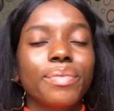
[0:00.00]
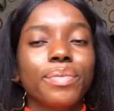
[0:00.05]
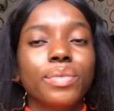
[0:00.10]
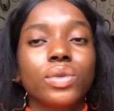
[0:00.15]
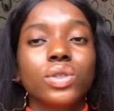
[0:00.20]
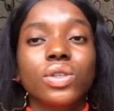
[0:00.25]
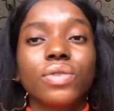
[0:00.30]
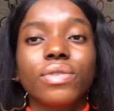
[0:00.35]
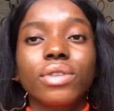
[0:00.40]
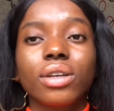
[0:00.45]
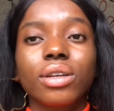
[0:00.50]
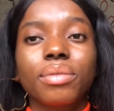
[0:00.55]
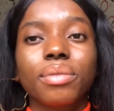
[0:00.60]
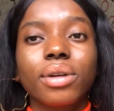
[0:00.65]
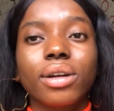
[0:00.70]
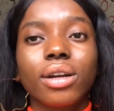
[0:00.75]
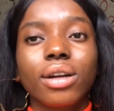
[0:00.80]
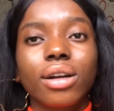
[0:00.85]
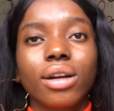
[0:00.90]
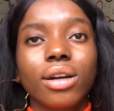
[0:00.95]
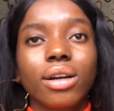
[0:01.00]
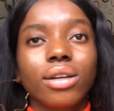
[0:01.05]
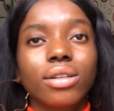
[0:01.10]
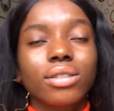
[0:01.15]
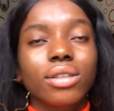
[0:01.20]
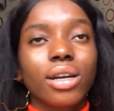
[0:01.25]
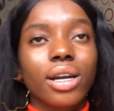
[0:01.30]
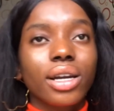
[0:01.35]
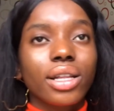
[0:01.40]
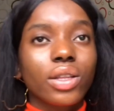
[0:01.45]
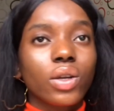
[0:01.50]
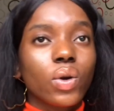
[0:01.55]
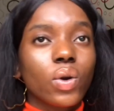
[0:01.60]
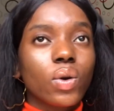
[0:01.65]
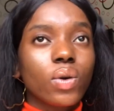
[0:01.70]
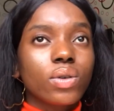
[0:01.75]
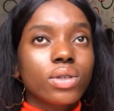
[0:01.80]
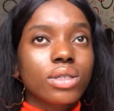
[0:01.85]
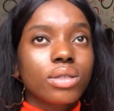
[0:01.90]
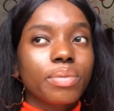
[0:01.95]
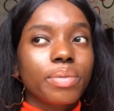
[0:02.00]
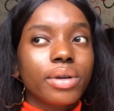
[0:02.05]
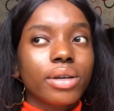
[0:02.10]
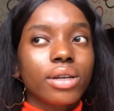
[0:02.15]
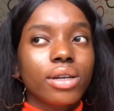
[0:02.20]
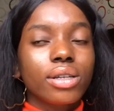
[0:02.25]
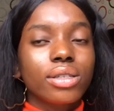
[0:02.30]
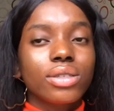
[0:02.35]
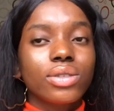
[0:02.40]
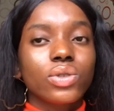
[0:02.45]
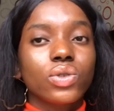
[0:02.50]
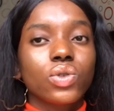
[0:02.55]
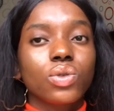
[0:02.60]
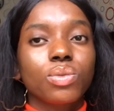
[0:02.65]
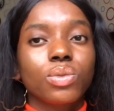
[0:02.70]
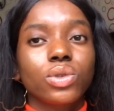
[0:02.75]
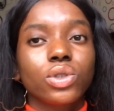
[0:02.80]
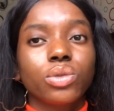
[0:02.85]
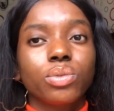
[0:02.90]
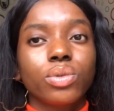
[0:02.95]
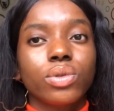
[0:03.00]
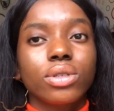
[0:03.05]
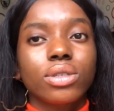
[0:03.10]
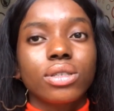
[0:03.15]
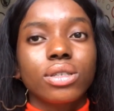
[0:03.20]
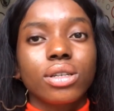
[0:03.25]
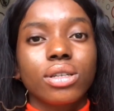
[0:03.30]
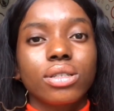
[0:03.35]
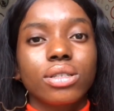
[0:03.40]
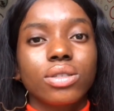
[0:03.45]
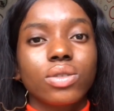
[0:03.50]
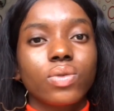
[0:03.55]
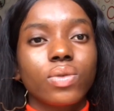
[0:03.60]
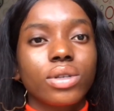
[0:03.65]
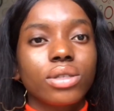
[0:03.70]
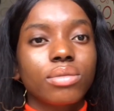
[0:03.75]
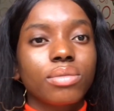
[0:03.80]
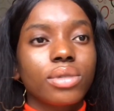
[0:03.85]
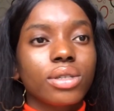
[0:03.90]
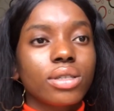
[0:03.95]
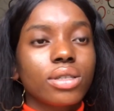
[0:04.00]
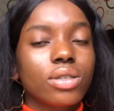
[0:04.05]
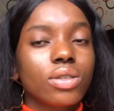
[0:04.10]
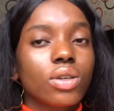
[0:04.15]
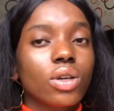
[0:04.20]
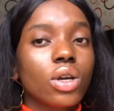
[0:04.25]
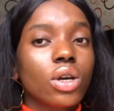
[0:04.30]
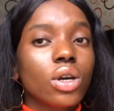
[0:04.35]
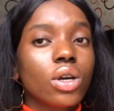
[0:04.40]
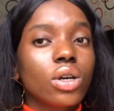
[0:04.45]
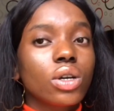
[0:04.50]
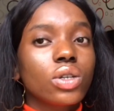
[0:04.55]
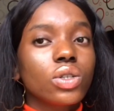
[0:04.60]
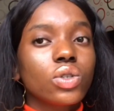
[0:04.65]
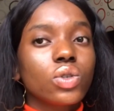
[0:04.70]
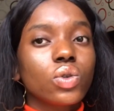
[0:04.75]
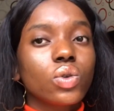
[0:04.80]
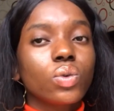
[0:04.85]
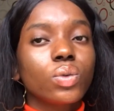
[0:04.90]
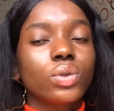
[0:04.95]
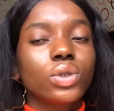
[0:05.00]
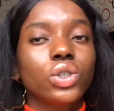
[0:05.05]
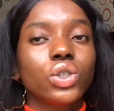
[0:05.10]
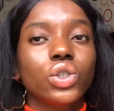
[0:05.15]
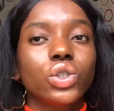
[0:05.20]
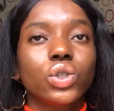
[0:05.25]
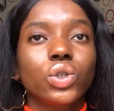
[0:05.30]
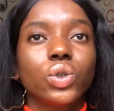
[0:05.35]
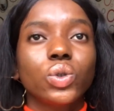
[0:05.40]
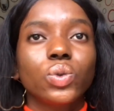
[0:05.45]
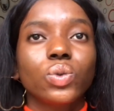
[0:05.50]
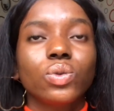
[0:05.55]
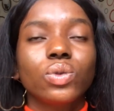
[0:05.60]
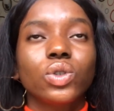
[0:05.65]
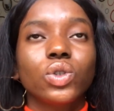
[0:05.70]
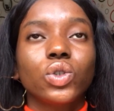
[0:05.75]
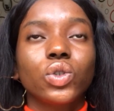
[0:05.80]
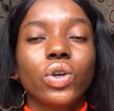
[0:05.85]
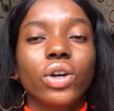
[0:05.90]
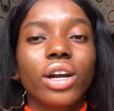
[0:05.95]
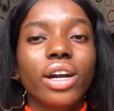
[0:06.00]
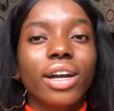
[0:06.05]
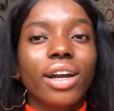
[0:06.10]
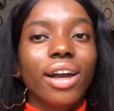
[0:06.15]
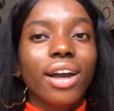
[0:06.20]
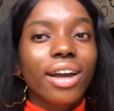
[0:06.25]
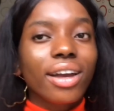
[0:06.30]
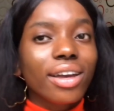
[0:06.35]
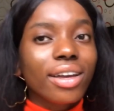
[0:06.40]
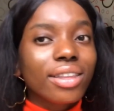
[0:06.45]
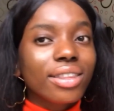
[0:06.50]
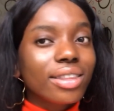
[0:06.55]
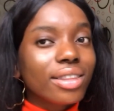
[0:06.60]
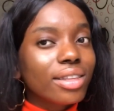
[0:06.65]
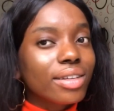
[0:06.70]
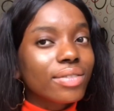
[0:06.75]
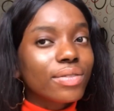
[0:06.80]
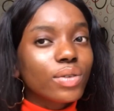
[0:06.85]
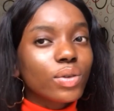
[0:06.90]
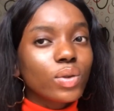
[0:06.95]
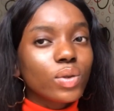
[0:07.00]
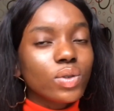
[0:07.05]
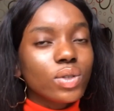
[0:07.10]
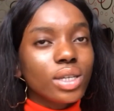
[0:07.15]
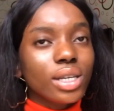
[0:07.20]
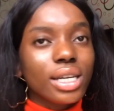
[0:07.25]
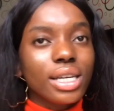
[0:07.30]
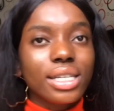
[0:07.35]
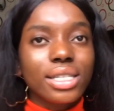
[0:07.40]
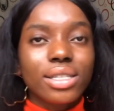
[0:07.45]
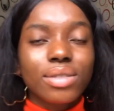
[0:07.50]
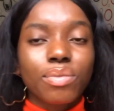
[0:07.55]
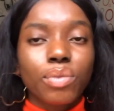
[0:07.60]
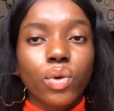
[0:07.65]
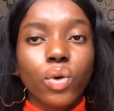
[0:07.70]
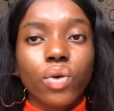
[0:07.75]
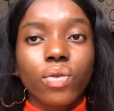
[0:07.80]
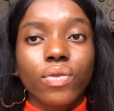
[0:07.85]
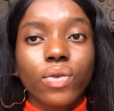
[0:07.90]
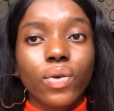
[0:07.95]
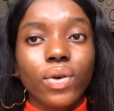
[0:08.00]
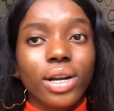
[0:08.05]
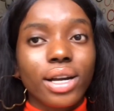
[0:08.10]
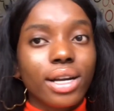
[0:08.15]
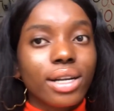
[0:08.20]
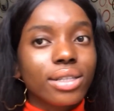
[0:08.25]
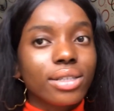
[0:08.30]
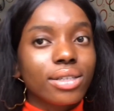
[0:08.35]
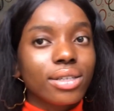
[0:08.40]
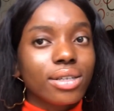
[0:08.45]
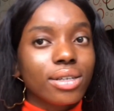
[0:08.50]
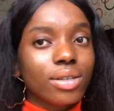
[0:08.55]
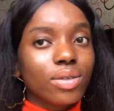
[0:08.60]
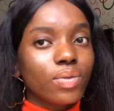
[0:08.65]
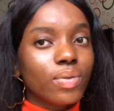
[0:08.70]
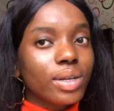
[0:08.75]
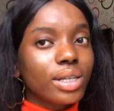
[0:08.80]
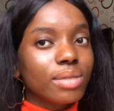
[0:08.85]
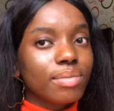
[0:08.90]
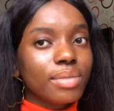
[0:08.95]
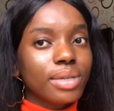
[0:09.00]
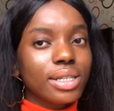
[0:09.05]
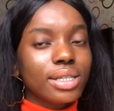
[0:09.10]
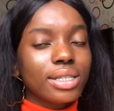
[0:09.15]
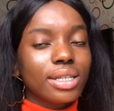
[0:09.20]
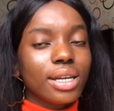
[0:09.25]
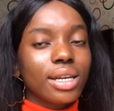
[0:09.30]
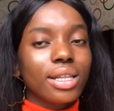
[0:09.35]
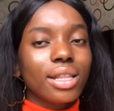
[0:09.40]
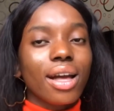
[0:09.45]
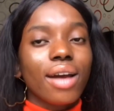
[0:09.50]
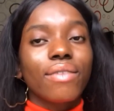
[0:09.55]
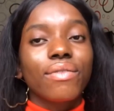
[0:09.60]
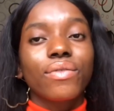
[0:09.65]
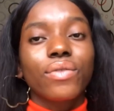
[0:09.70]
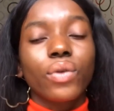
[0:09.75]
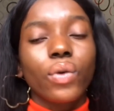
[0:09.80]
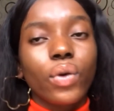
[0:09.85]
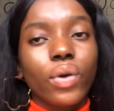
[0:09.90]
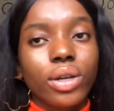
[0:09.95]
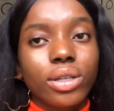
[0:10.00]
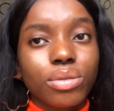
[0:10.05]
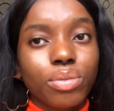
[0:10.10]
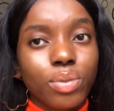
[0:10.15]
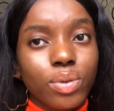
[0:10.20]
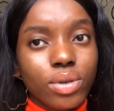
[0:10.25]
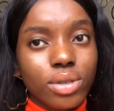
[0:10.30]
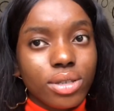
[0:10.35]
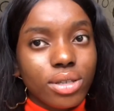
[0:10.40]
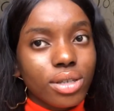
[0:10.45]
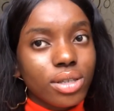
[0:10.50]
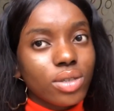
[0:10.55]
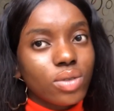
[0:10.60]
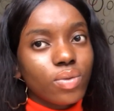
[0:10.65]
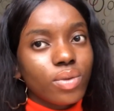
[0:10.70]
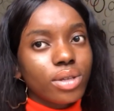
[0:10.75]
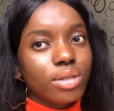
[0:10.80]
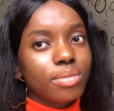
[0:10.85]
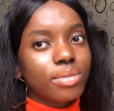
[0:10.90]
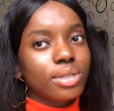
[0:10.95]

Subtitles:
most of them are highly caused by eating too much processed red meat. So we should try our endeavor to eat more of organic red meat and avoid processed red